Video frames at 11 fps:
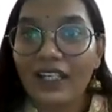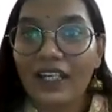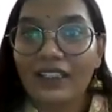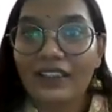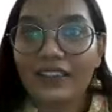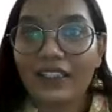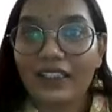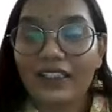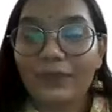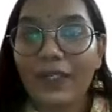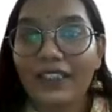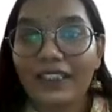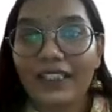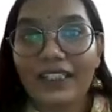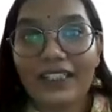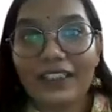It's
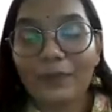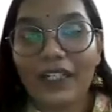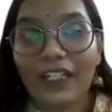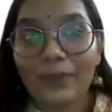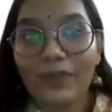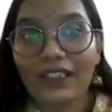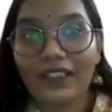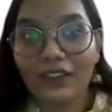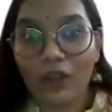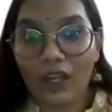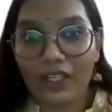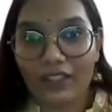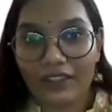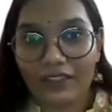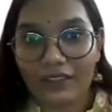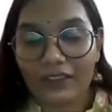basically it's made by the
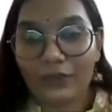lawyers.